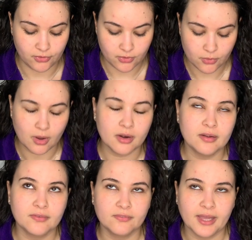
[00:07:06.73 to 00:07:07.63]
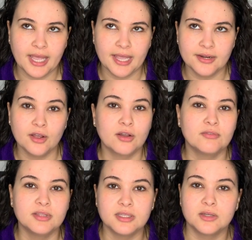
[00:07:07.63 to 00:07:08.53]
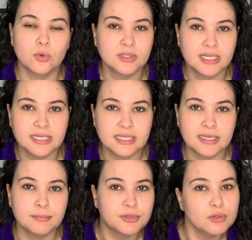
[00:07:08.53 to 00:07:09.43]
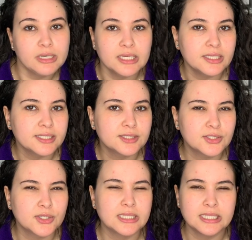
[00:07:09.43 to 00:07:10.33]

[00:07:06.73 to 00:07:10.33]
If you are a fan of the Caudalie Beauty Elixir,